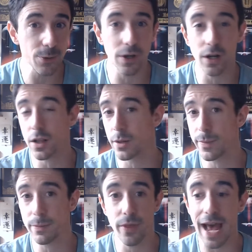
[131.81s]
We got a lot of
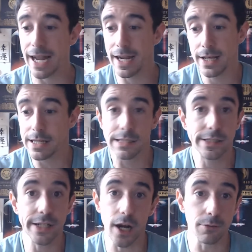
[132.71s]
people that,
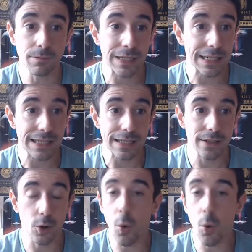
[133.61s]
the